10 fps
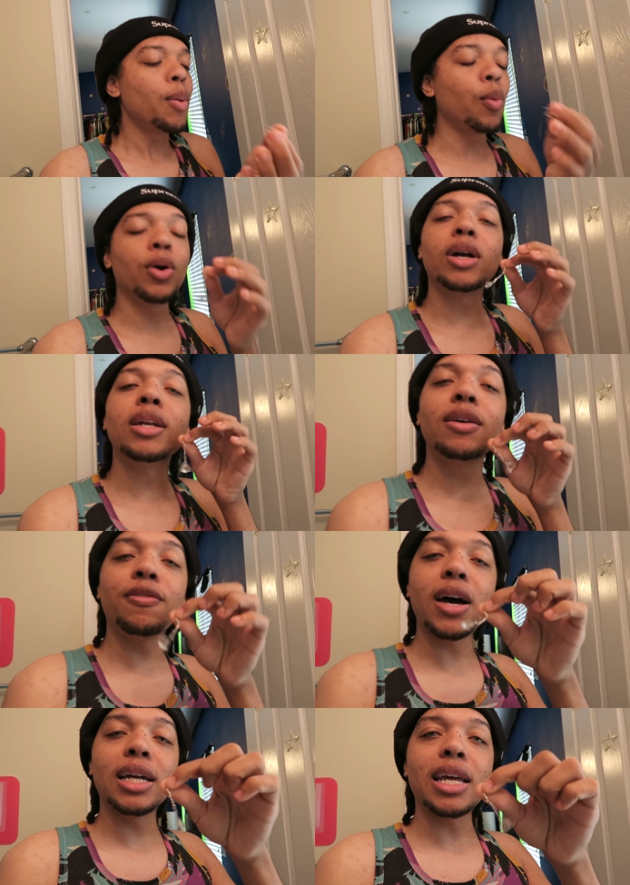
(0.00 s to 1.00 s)
but we're
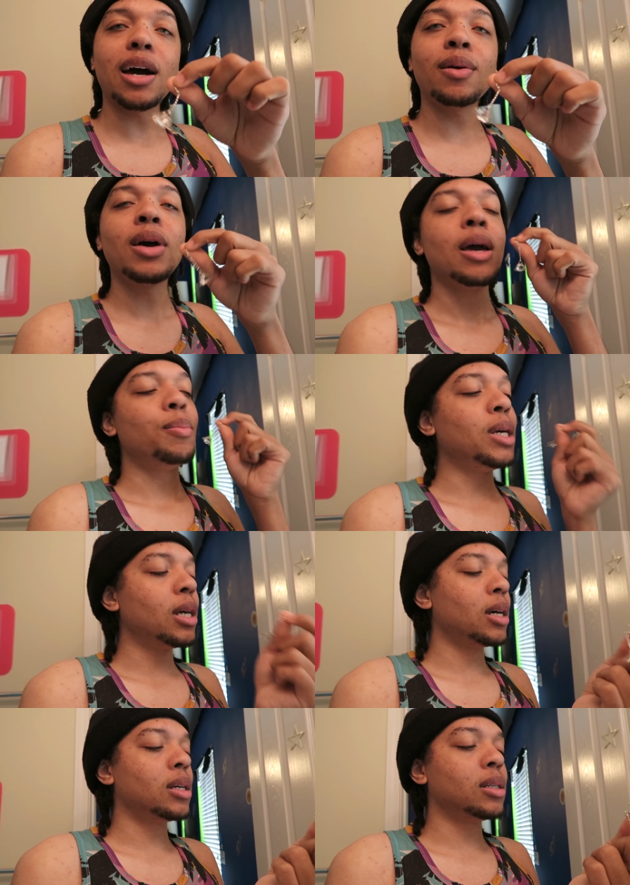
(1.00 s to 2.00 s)
gonna find out
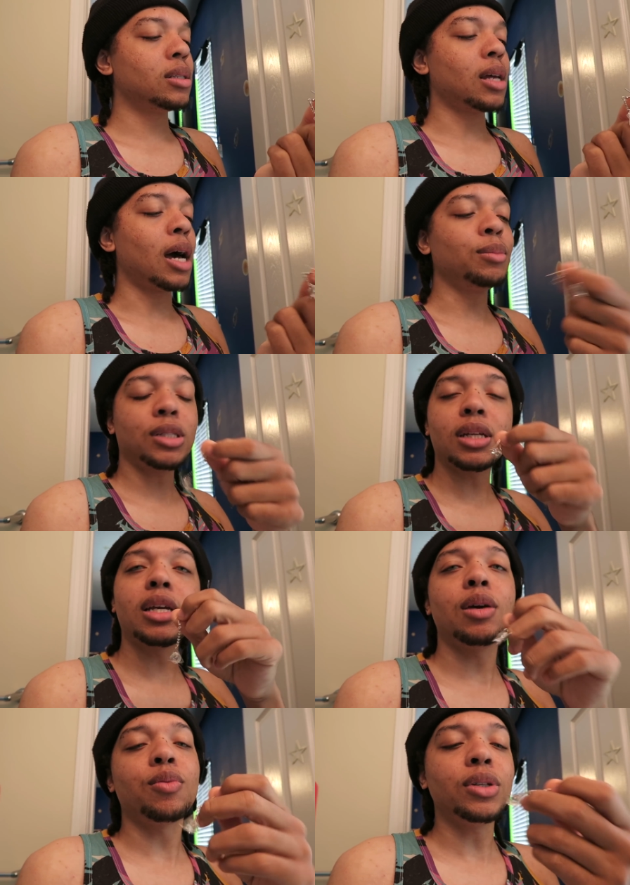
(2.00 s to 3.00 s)
because I'm just gonna get,